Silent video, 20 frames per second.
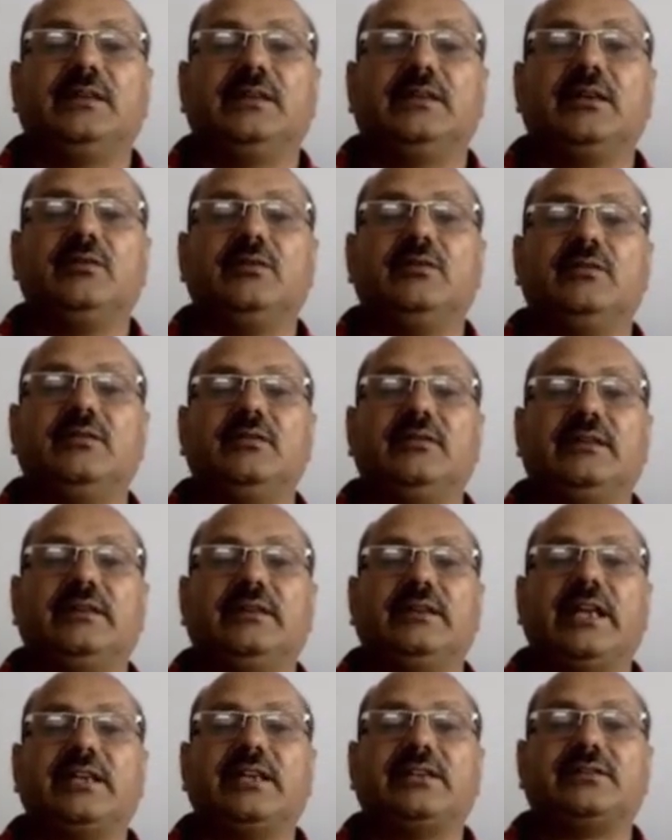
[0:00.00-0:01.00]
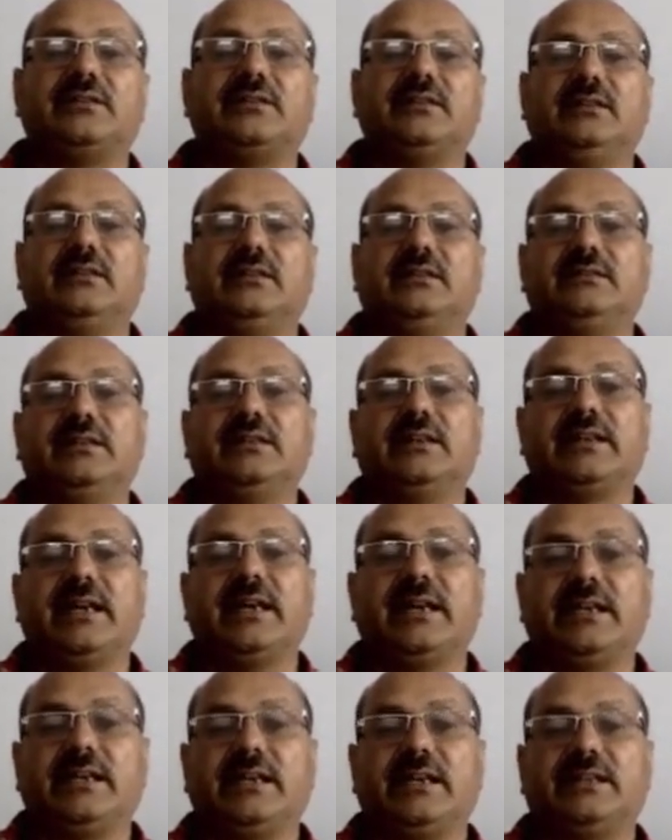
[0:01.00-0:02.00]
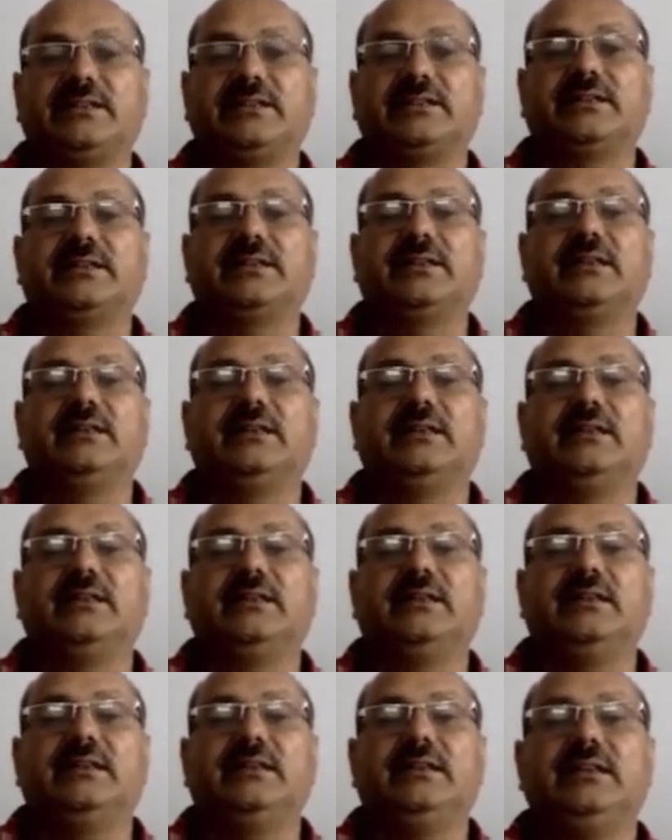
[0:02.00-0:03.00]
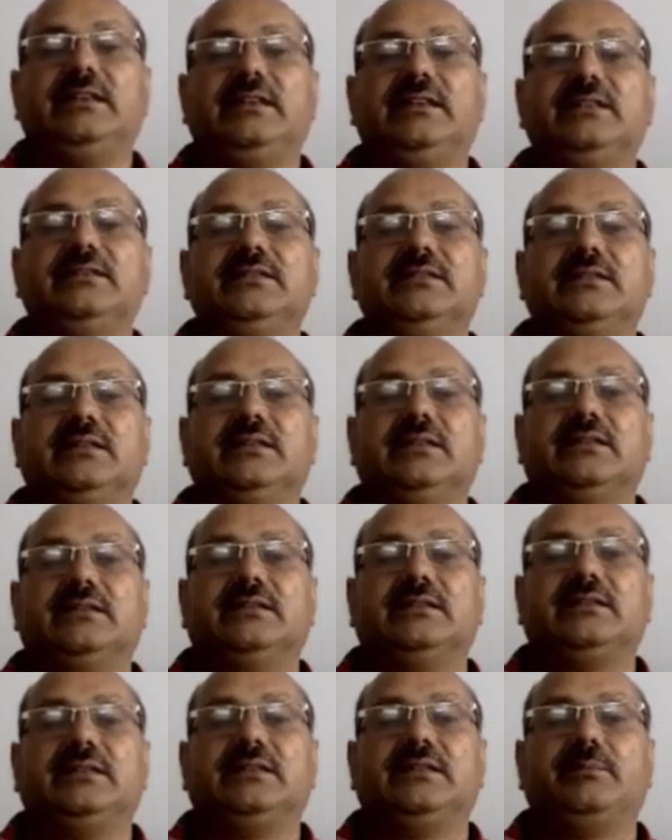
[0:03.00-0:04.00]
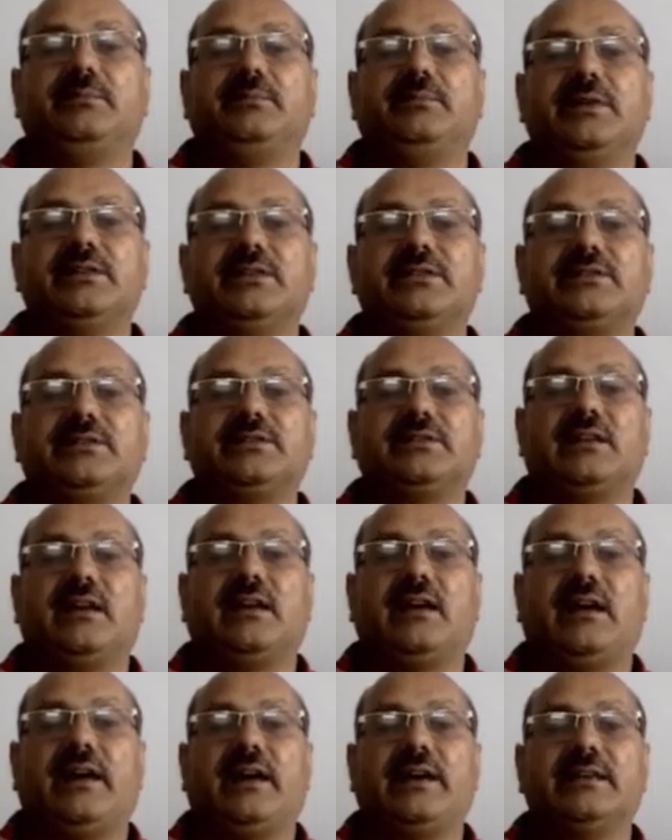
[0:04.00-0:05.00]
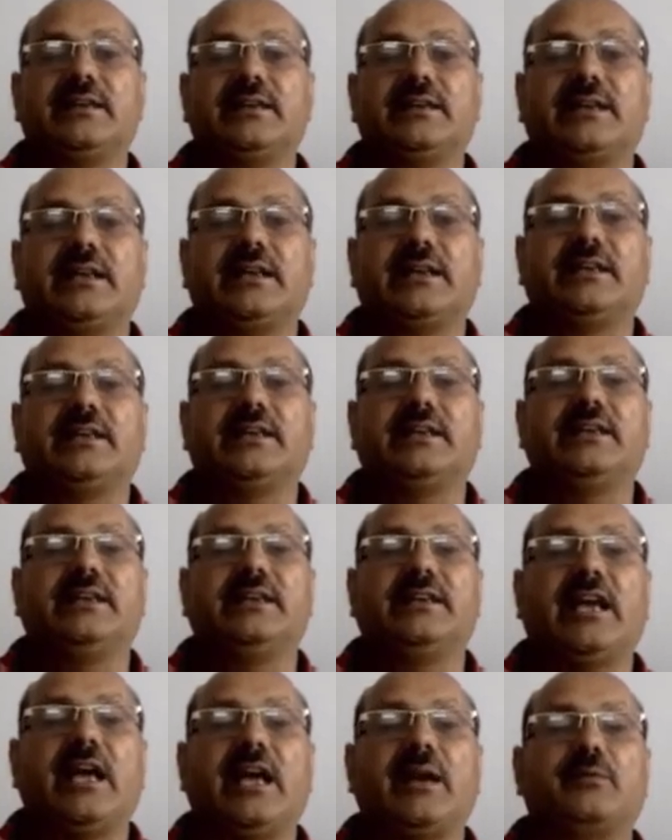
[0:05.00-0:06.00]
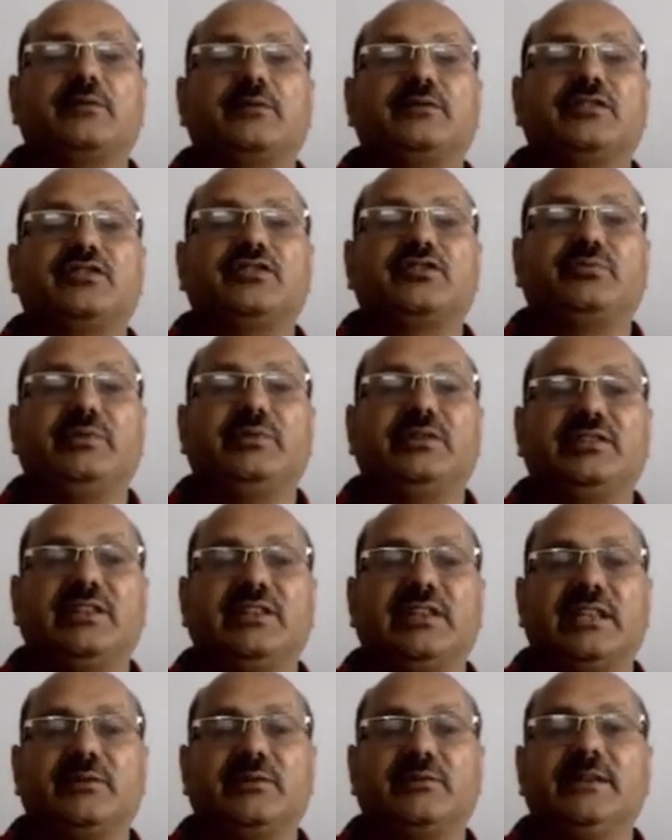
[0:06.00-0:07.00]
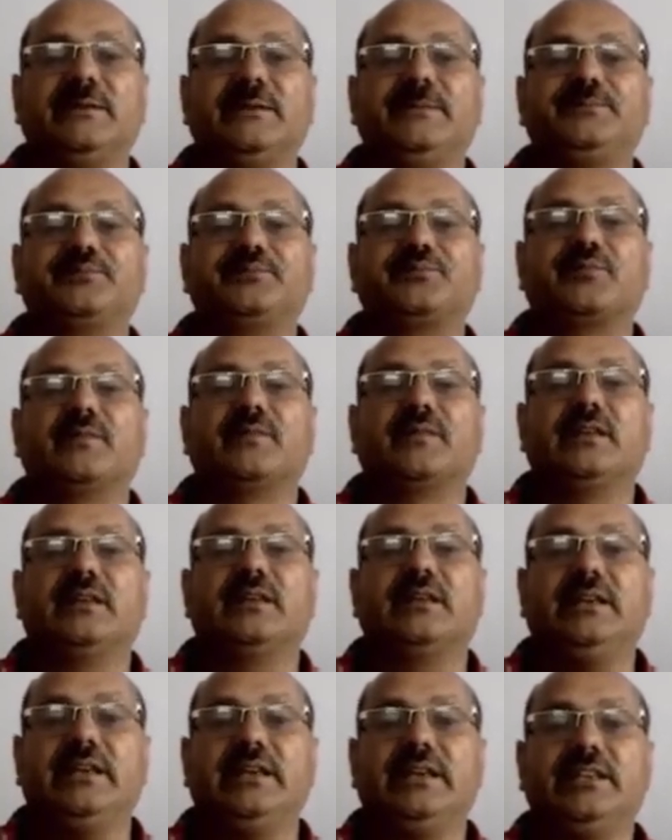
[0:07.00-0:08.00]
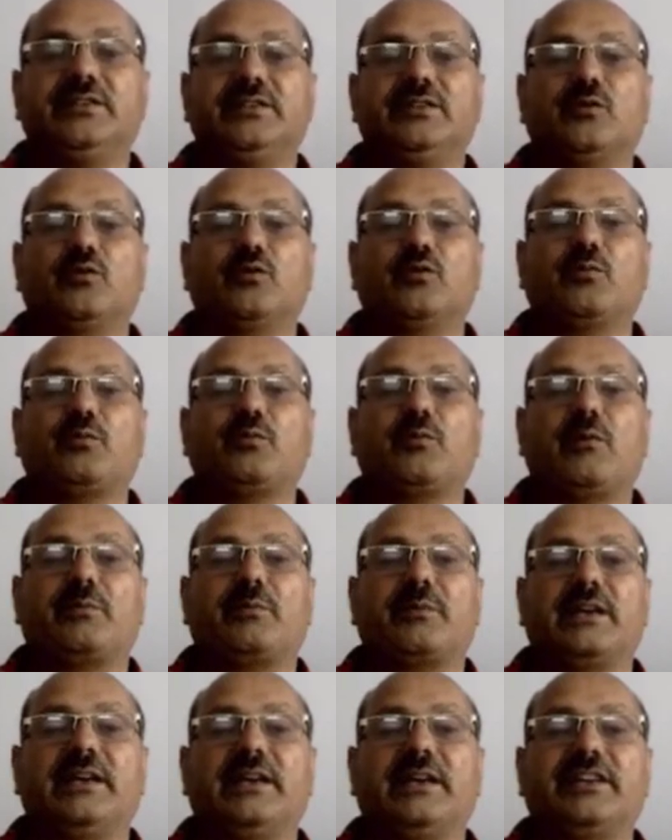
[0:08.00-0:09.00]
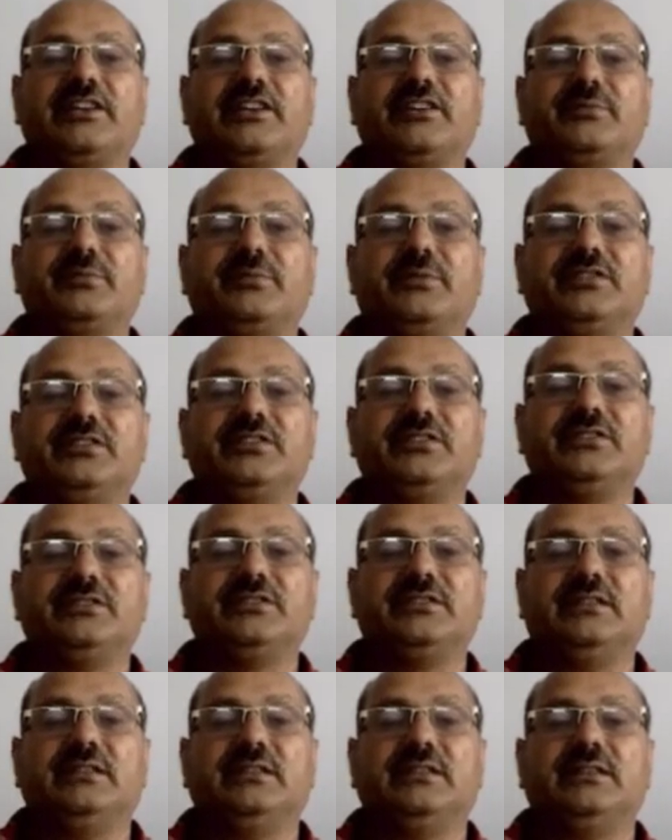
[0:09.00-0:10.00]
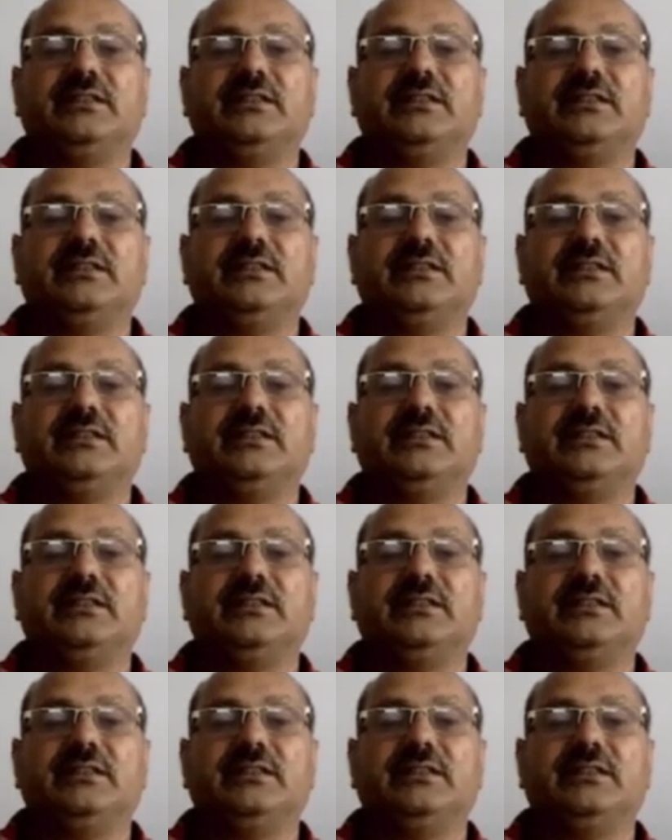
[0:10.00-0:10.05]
Now next the categories. It is the first higher category above the species level. It is a group of related species.